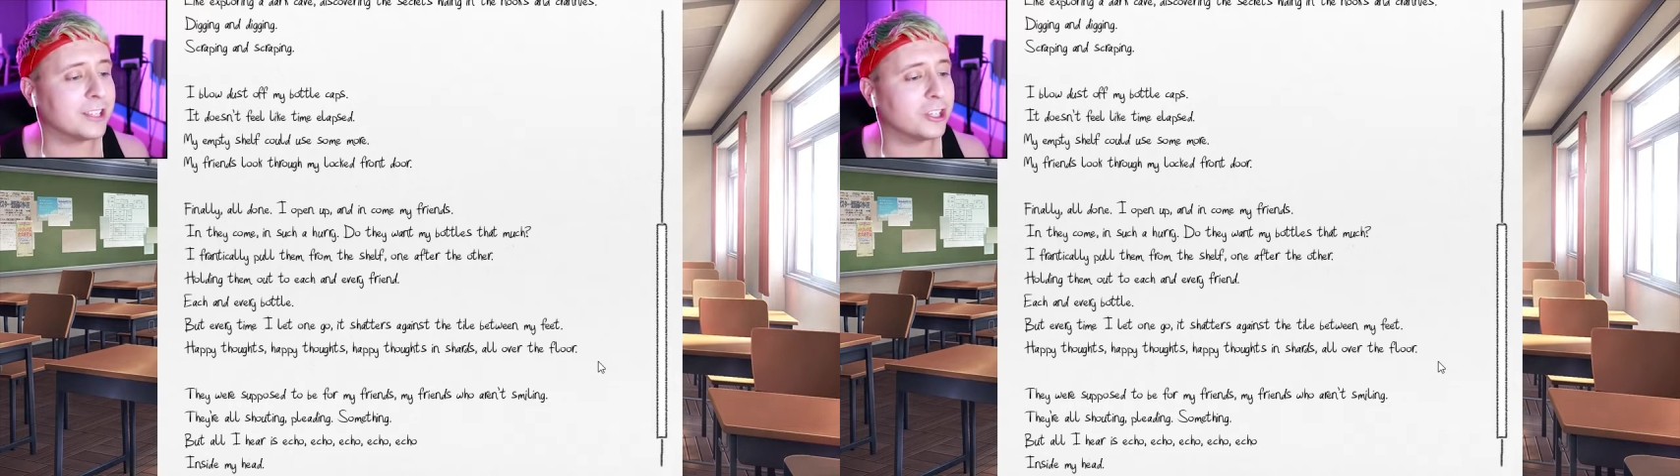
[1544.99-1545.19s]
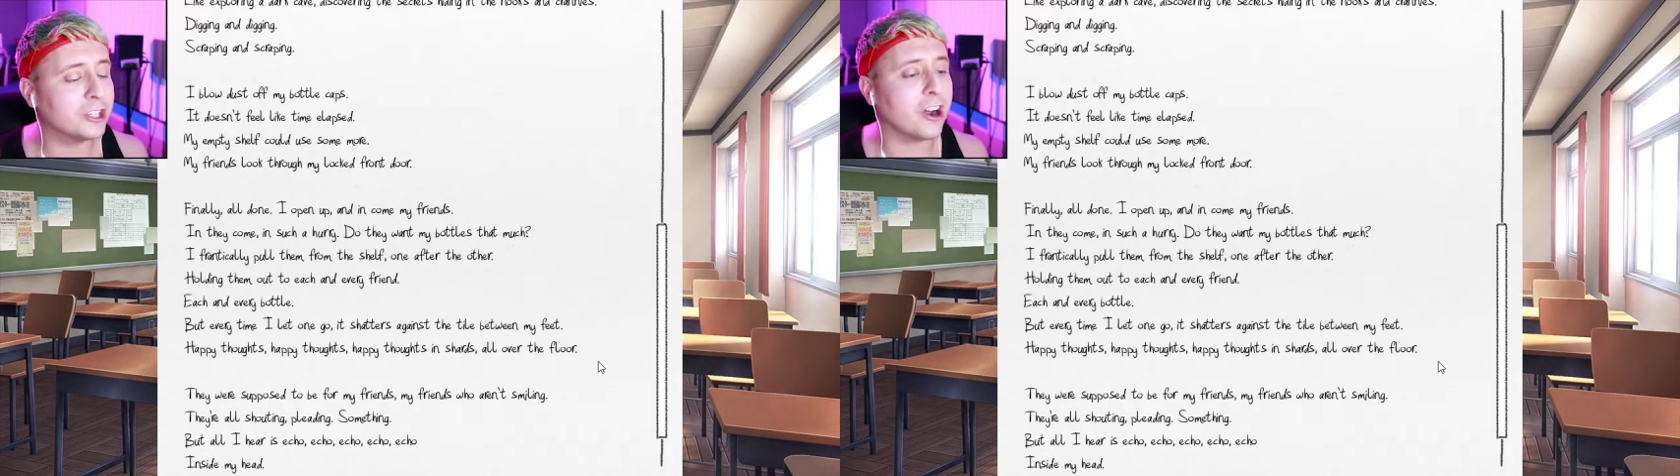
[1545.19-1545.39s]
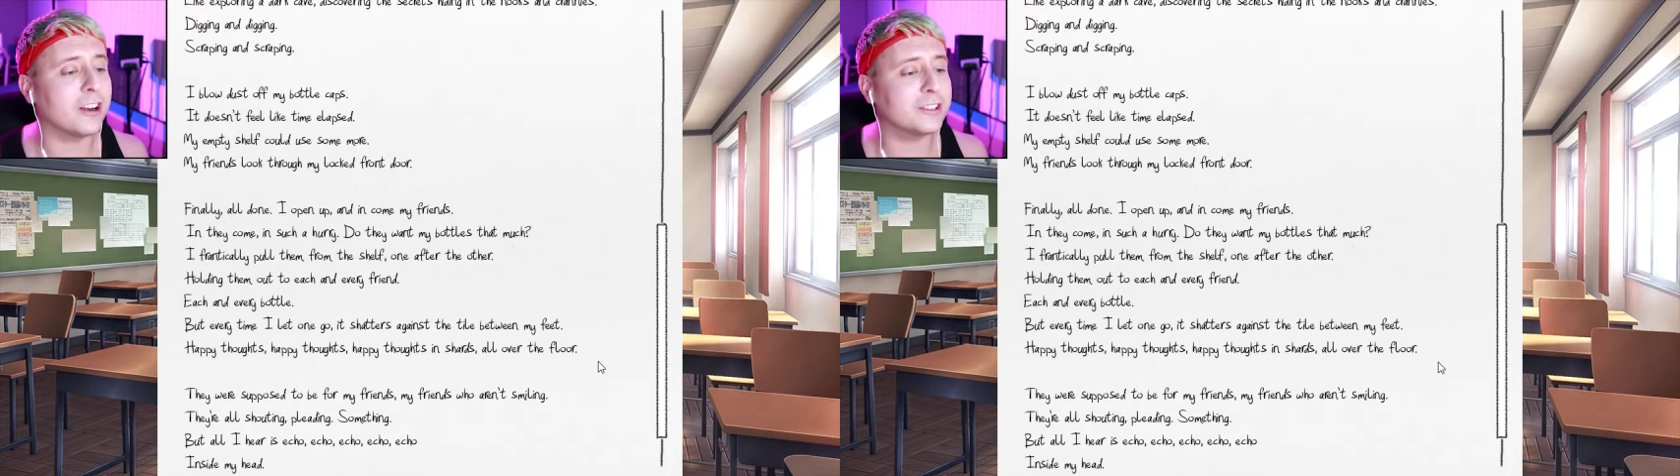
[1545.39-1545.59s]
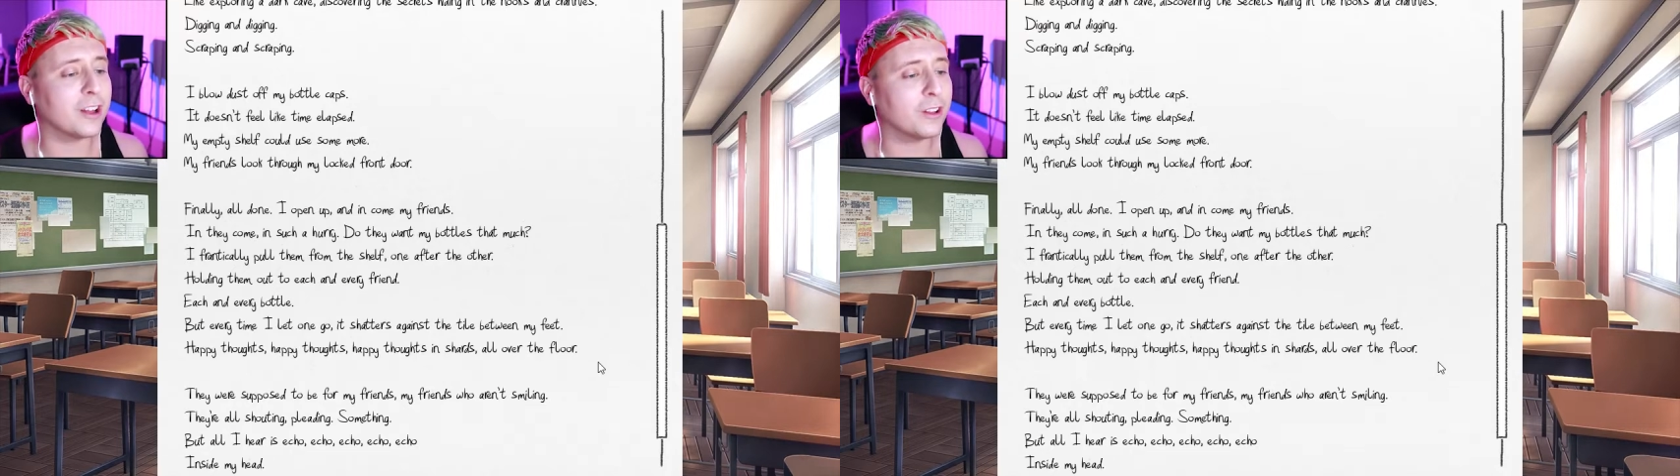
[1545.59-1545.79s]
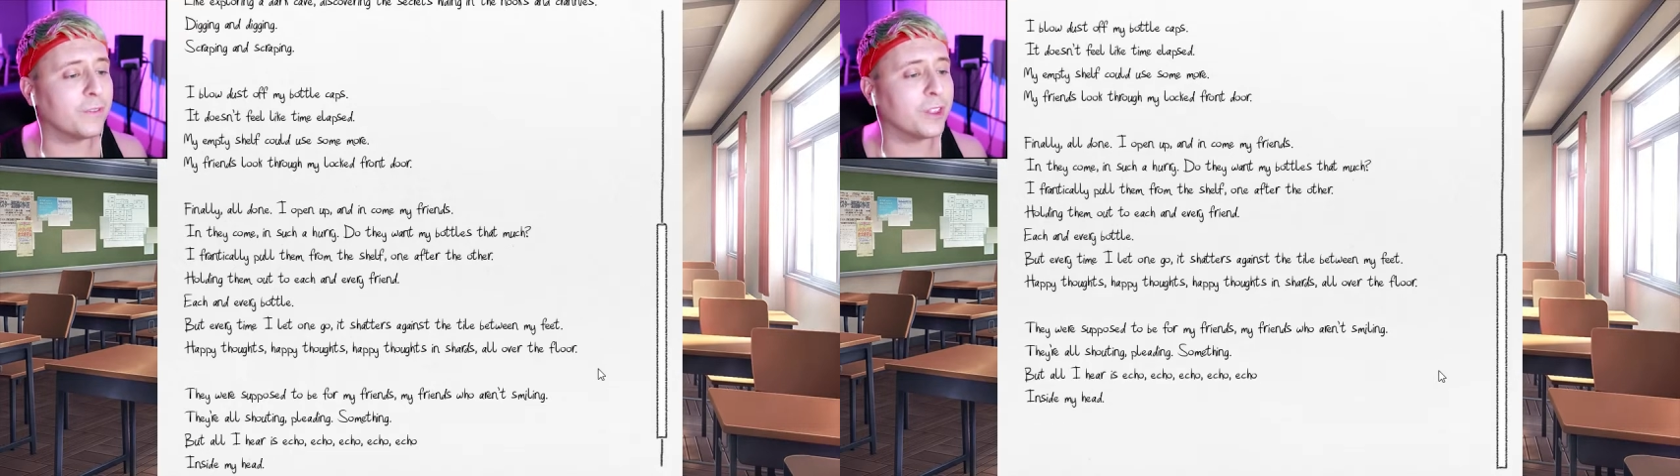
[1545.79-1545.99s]
and shards
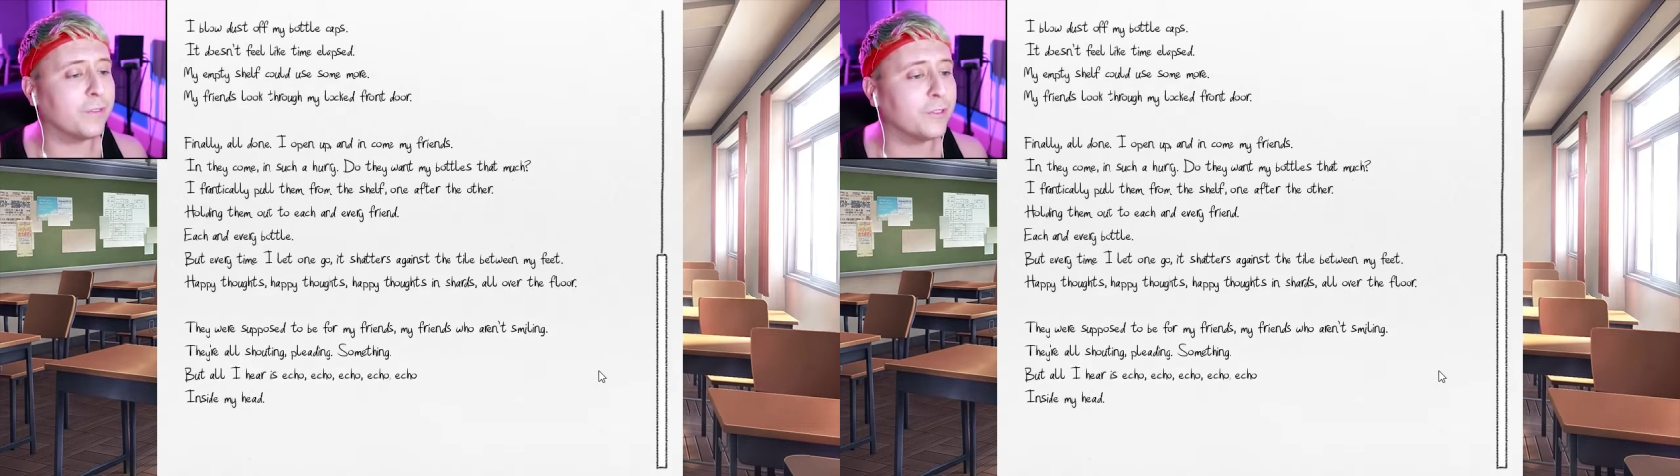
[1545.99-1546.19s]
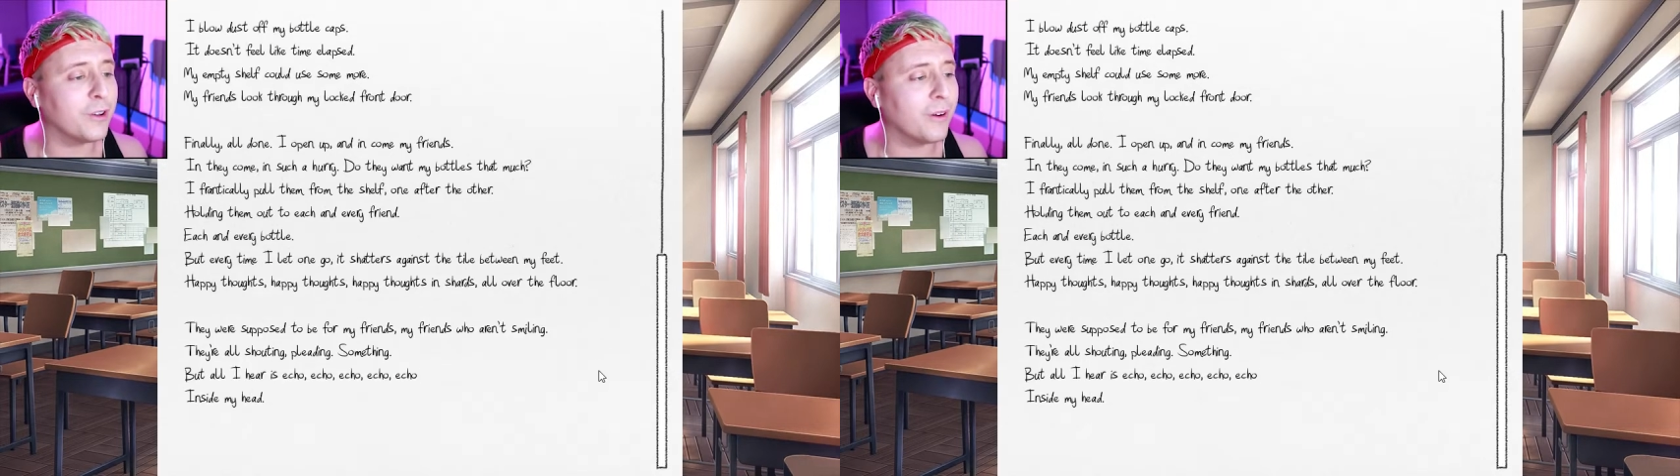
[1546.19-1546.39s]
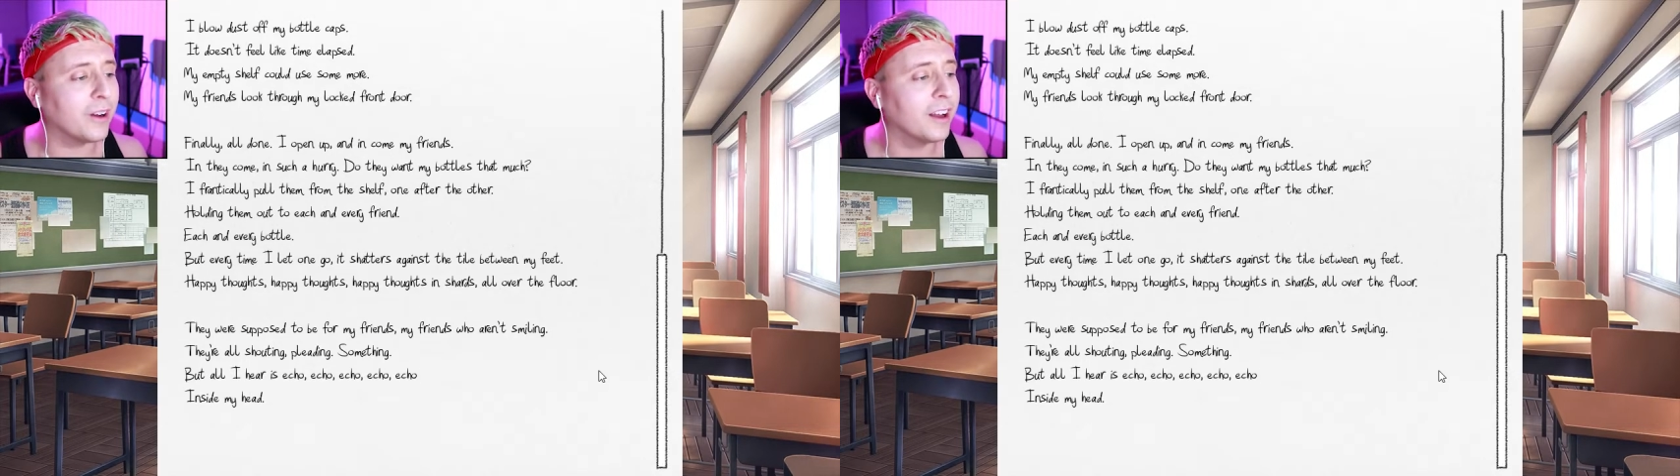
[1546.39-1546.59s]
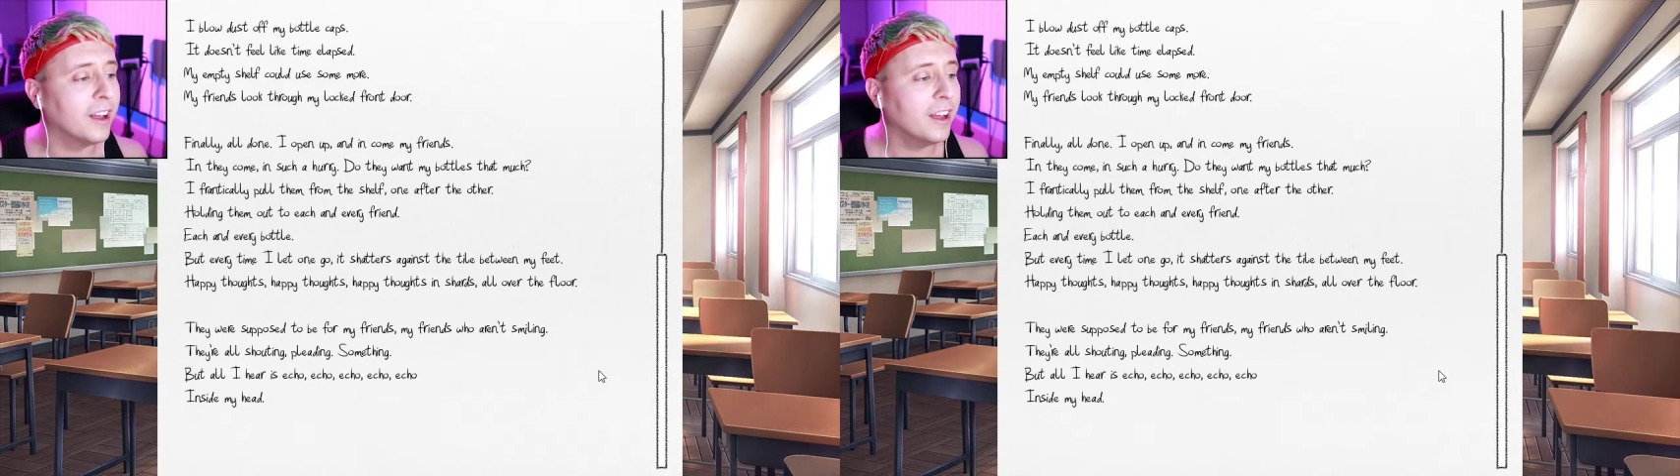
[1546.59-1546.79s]
all over the floor.